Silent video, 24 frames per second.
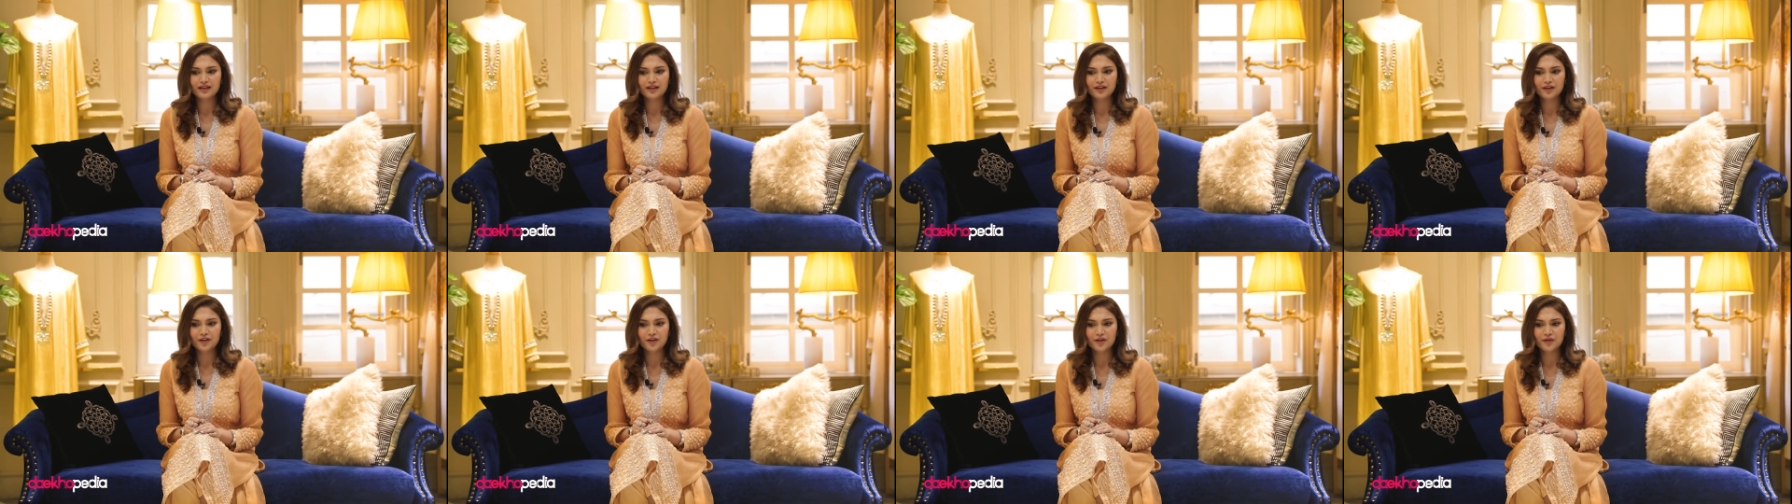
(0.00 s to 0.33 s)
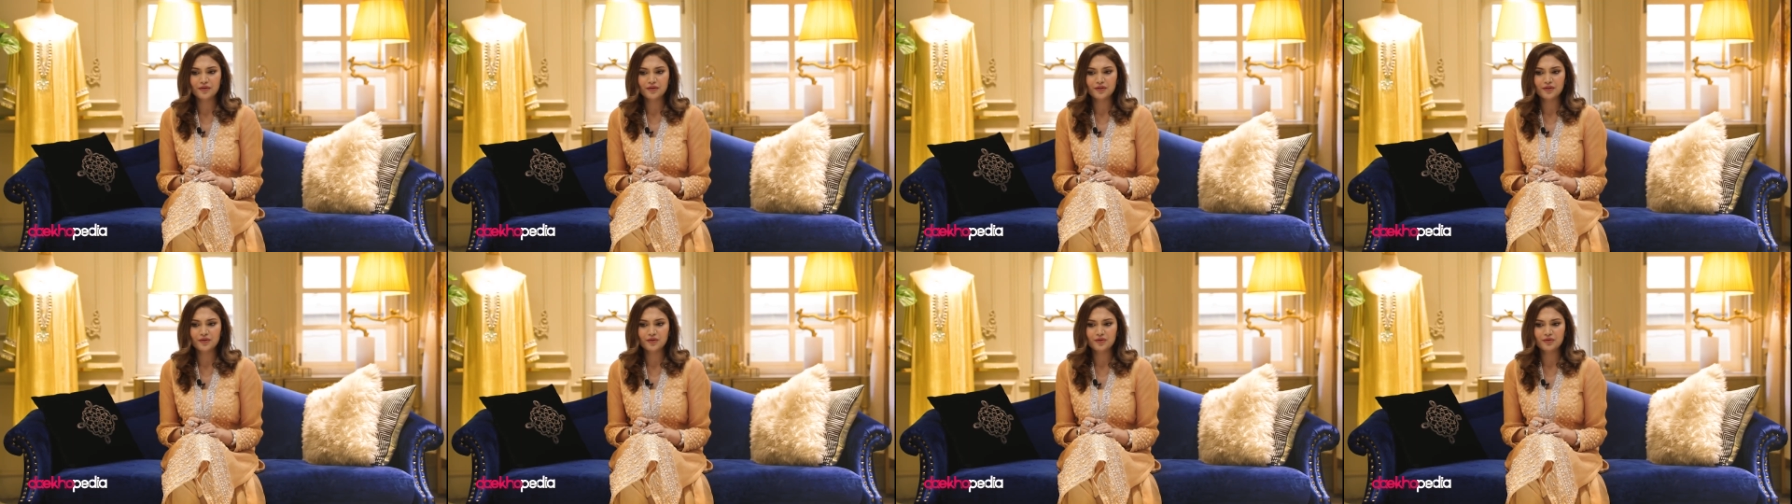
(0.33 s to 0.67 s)
uh,
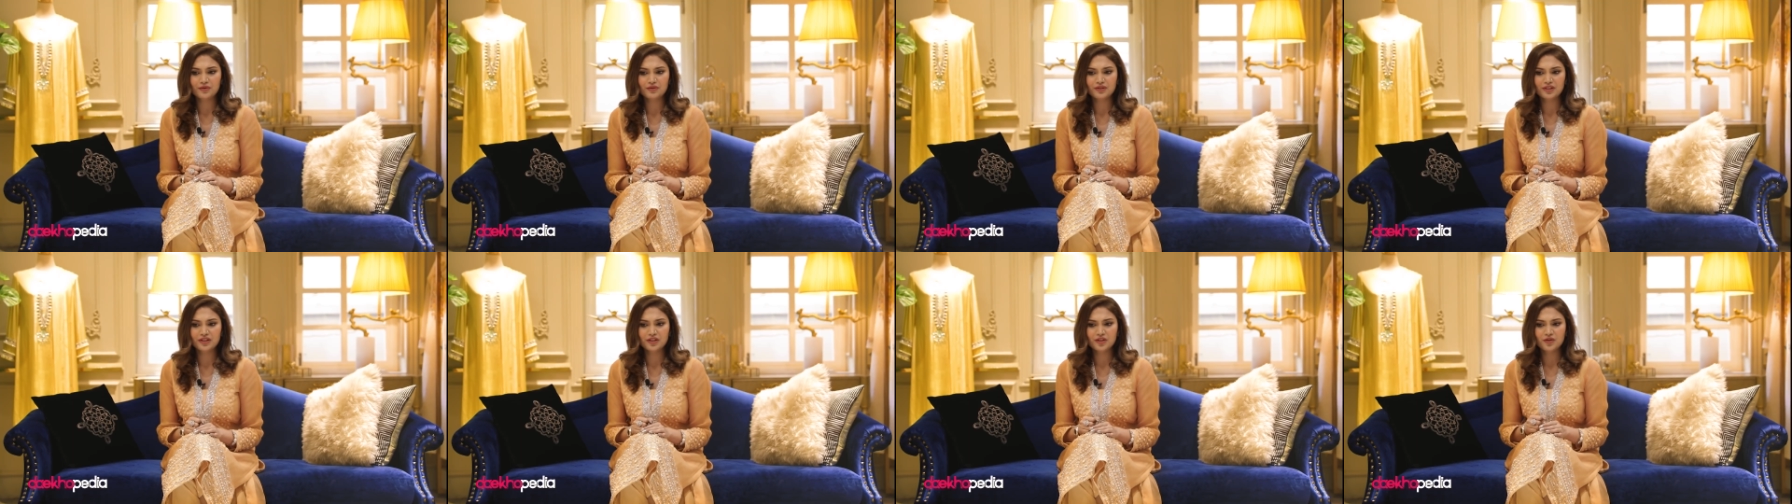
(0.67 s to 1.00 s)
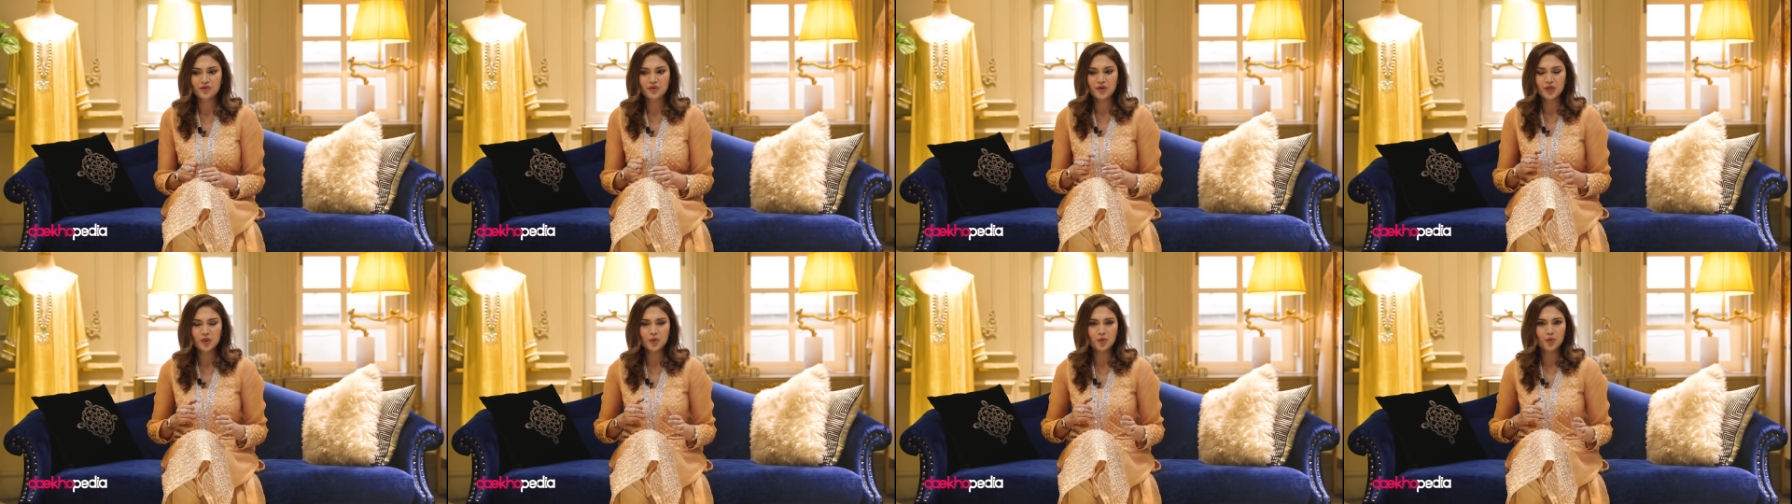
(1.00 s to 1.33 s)
you know, the
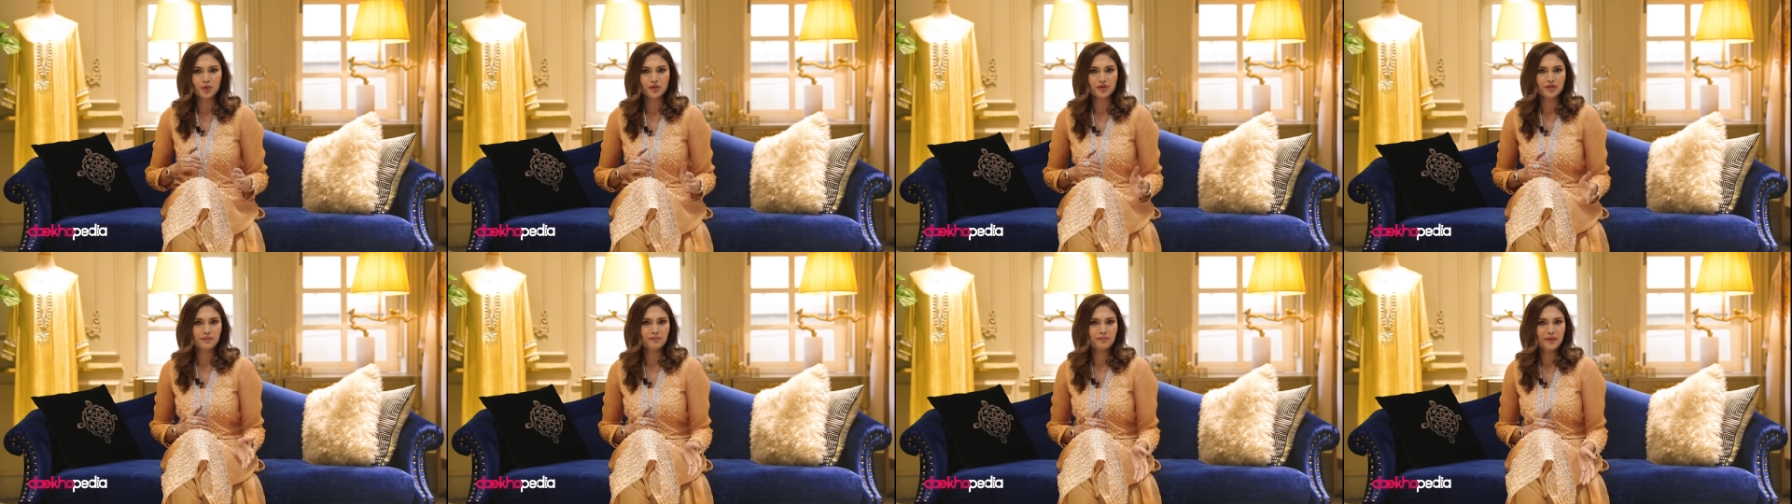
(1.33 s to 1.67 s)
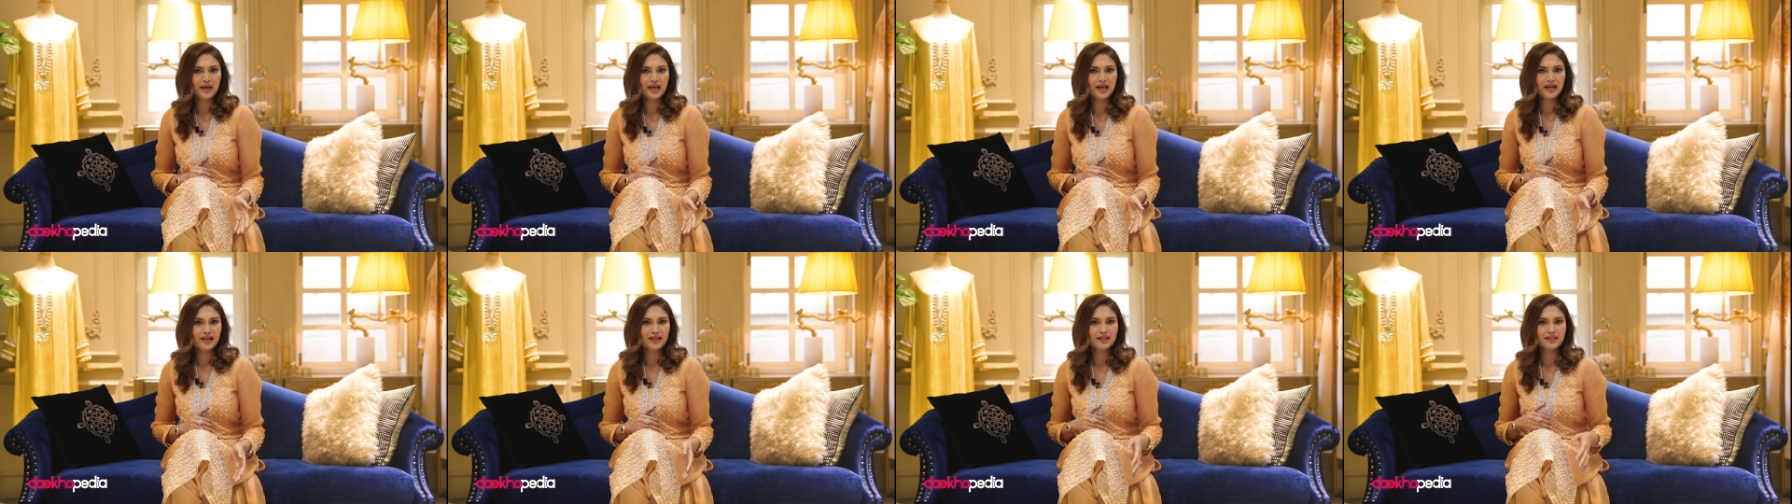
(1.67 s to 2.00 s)
three-quarter
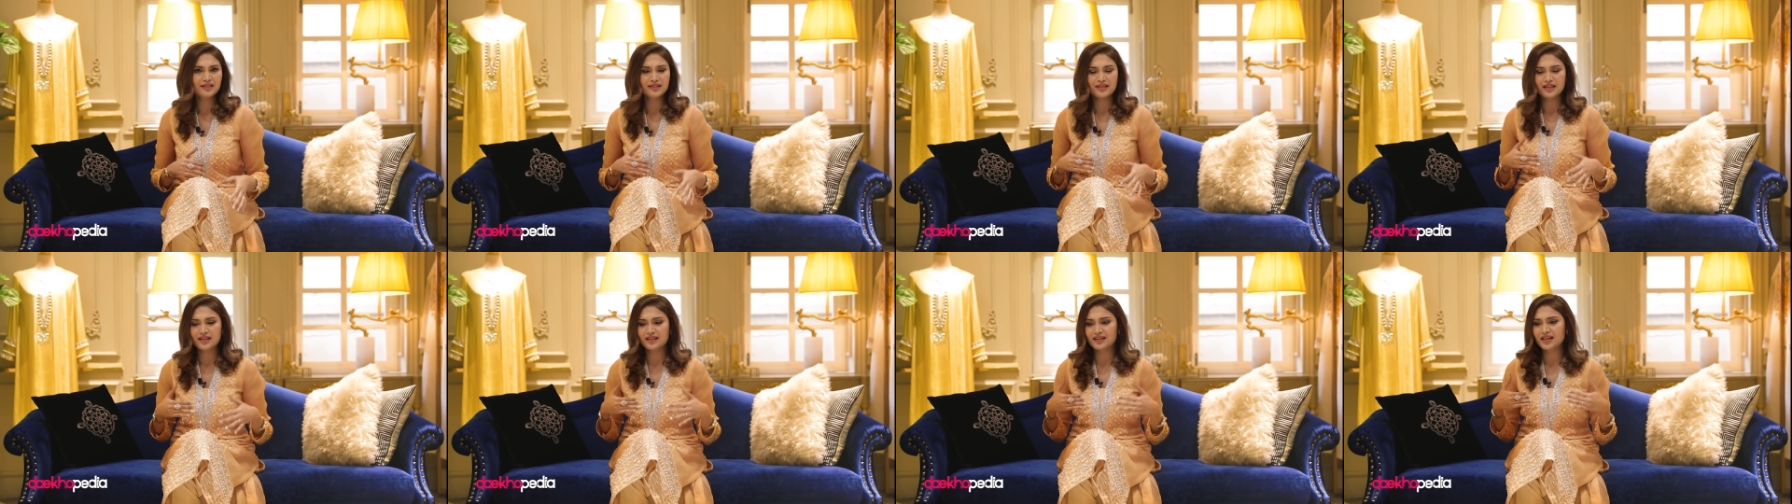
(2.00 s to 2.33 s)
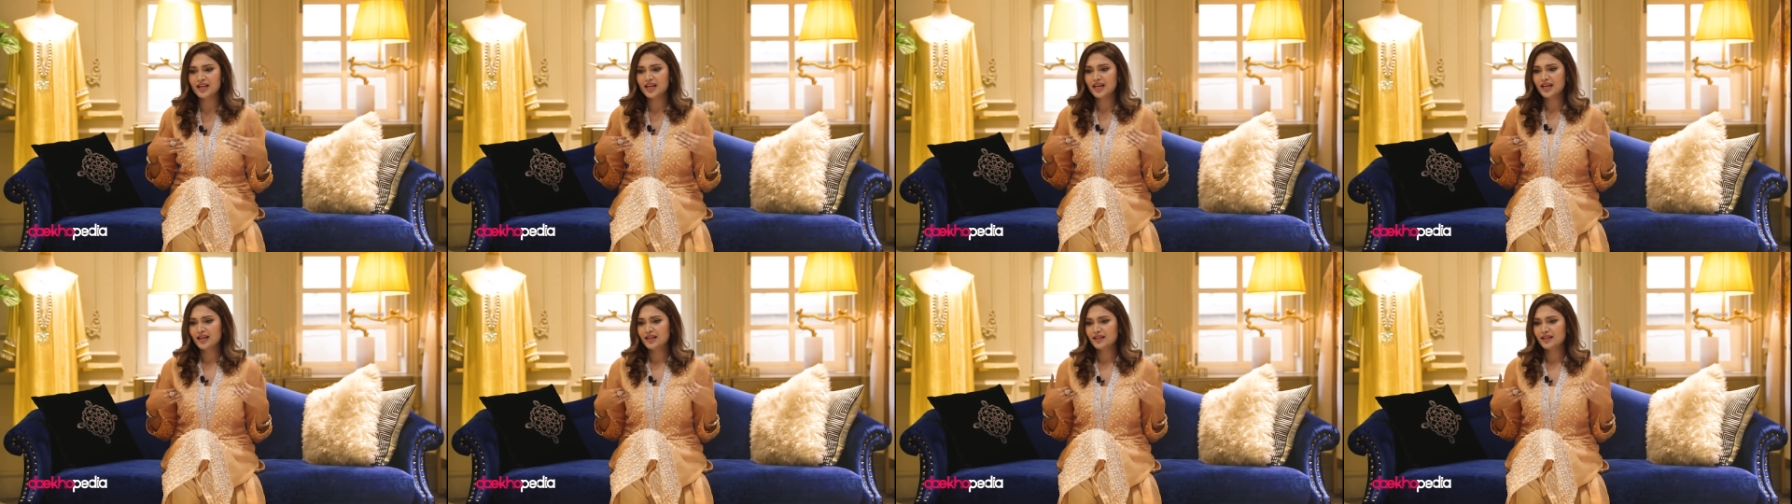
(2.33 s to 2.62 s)
pants and